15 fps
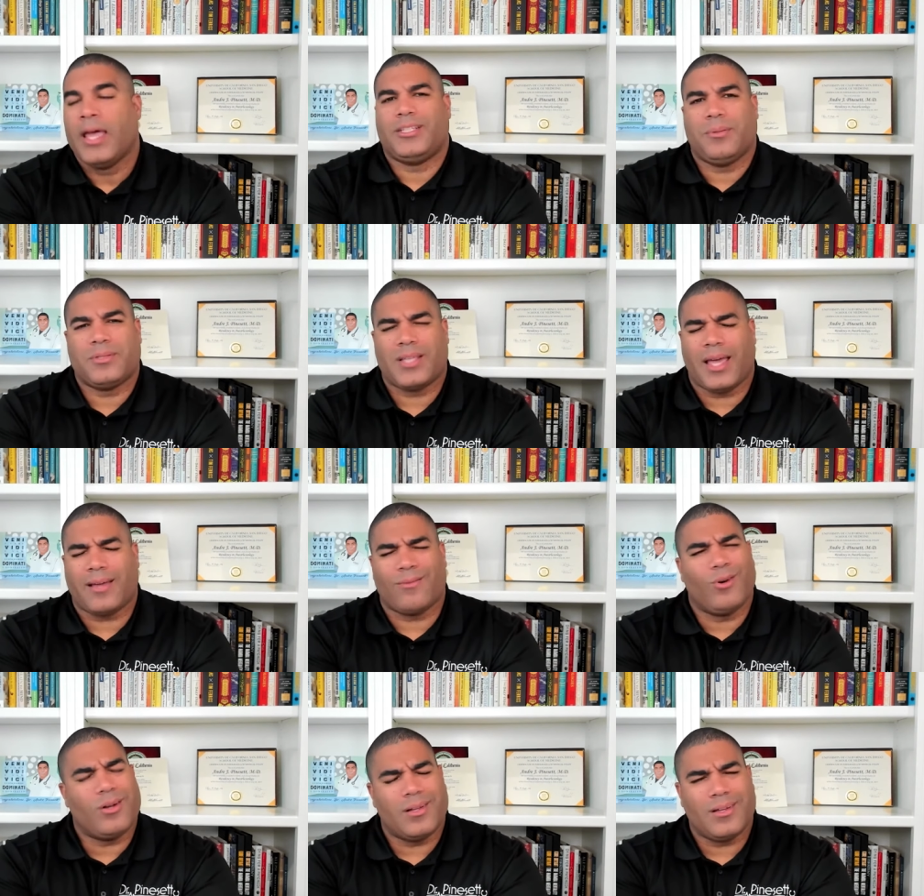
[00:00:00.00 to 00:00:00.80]
And she was
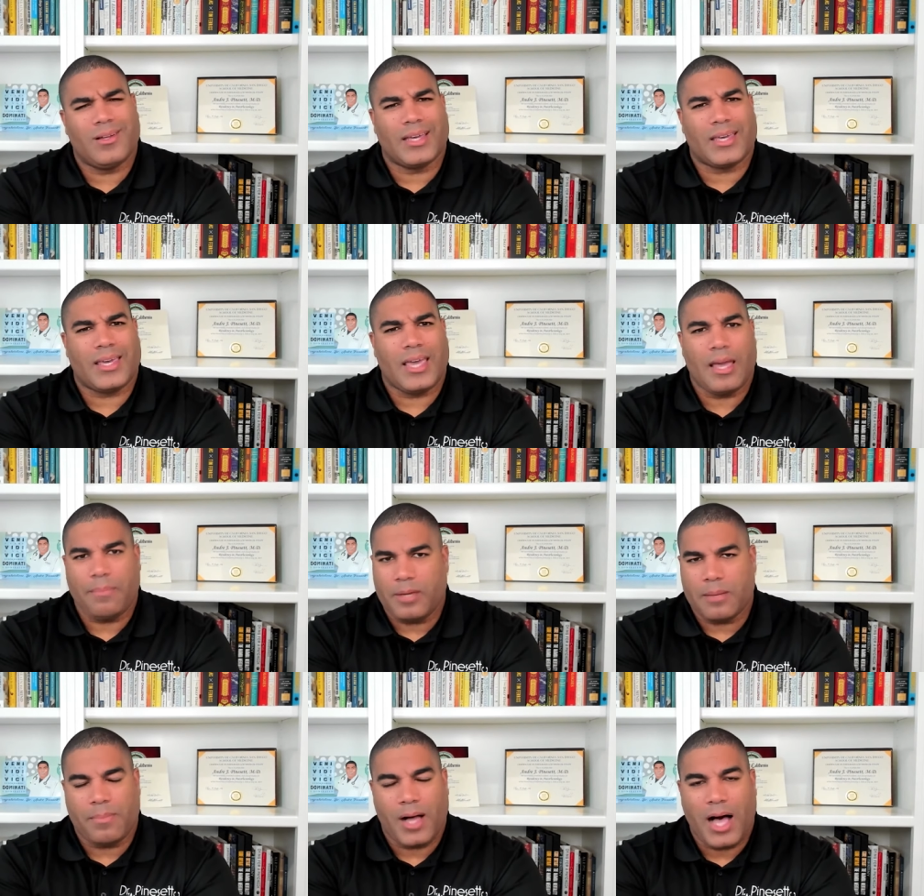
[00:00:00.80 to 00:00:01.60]
like, well, it
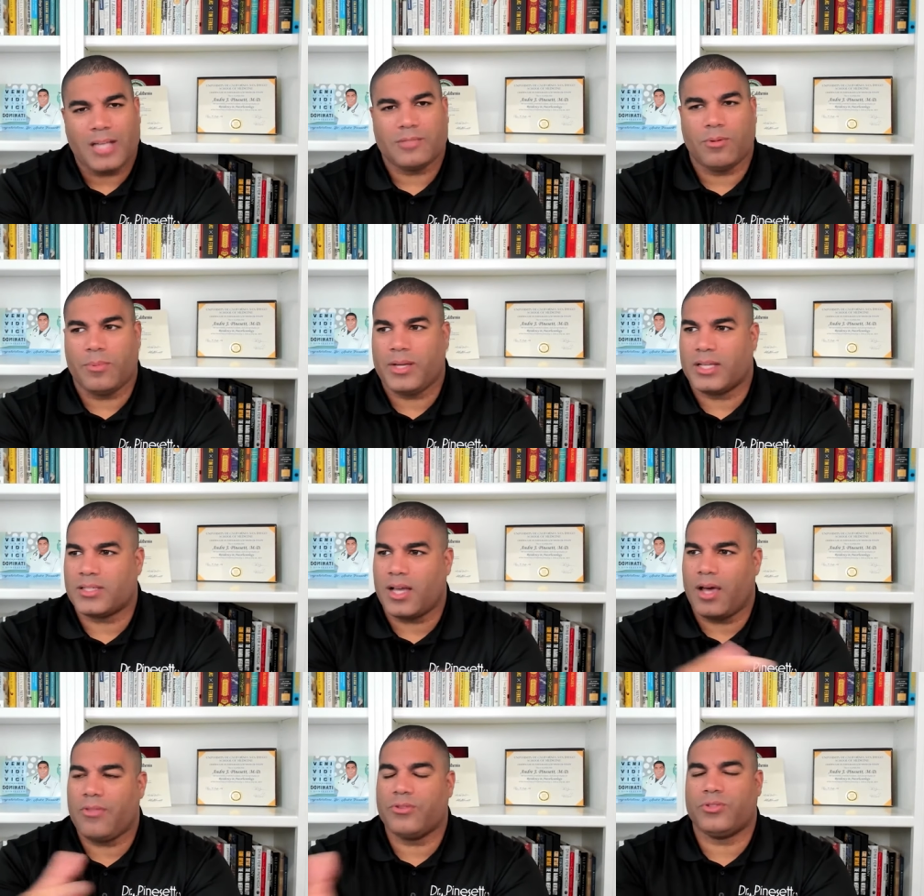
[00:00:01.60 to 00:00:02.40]
can't be impossible
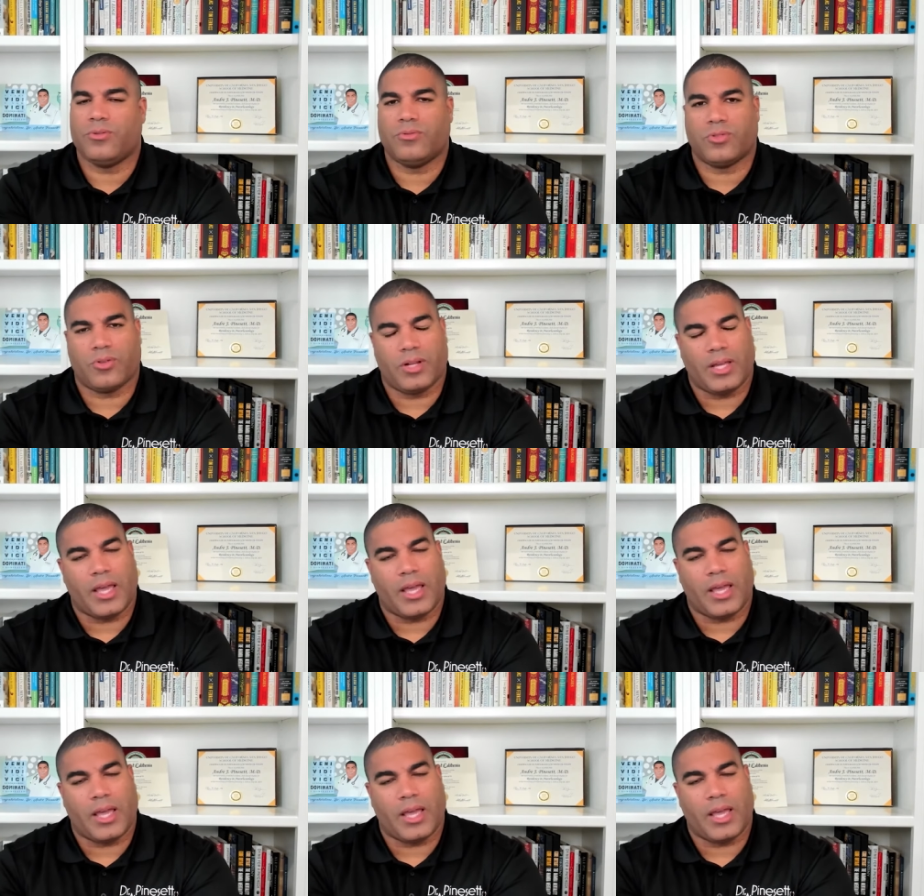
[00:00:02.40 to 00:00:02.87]
because other students are